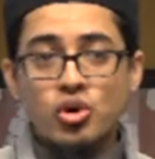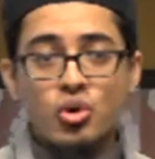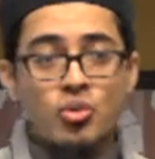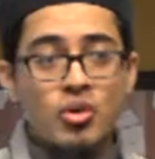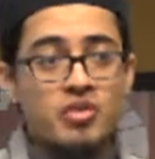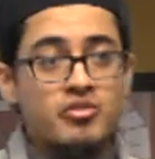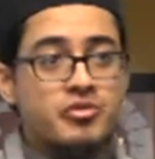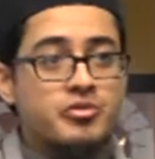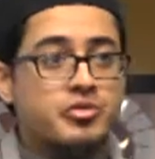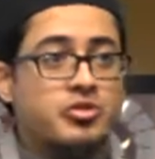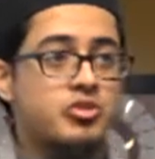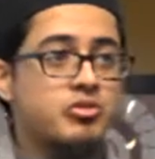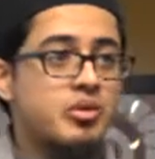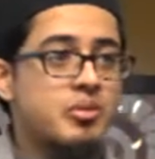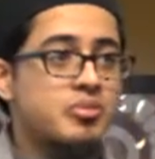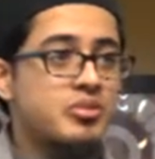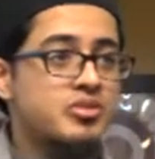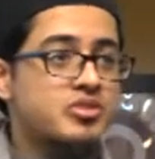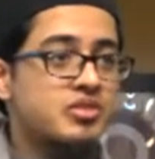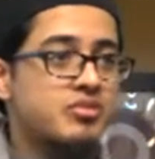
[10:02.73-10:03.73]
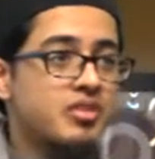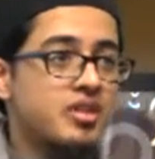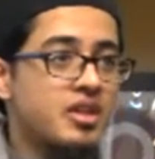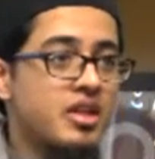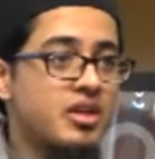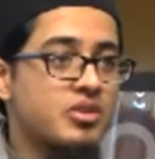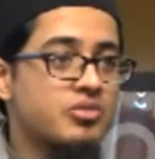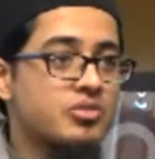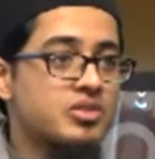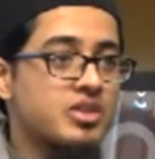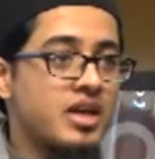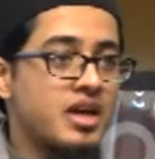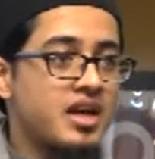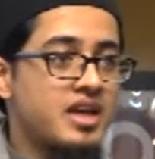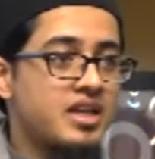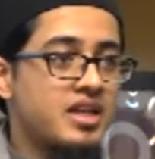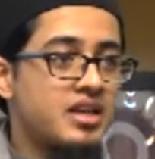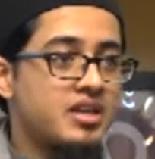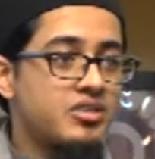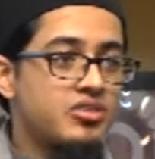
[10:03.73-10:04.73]
away from the remembrance of Allah
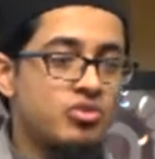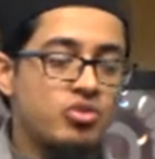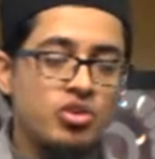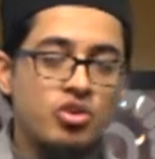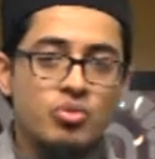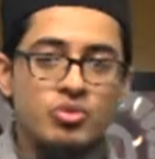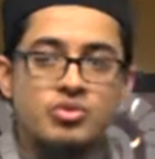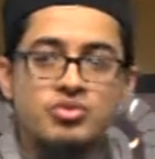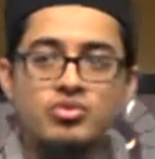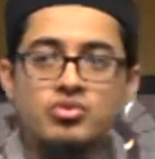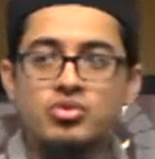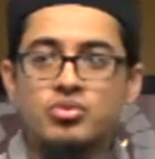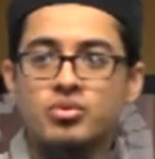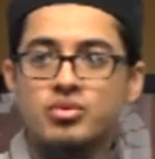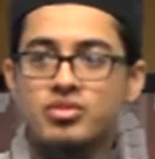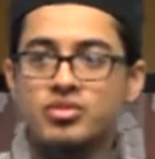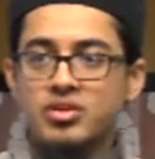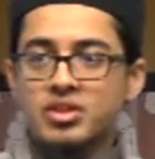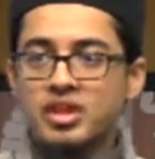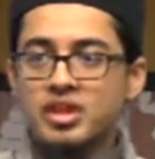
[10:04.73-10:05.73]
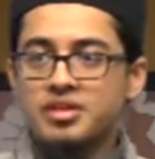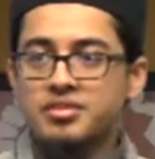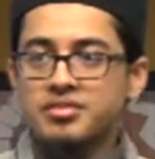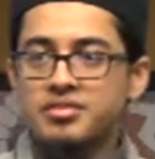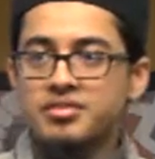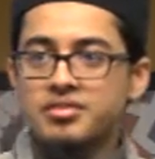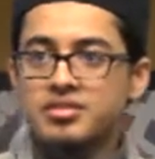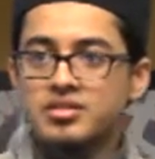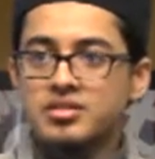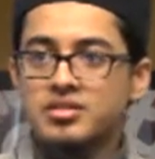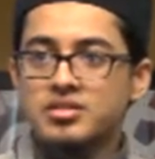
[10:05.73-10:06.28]
Ta'ala, you know what to do with your life.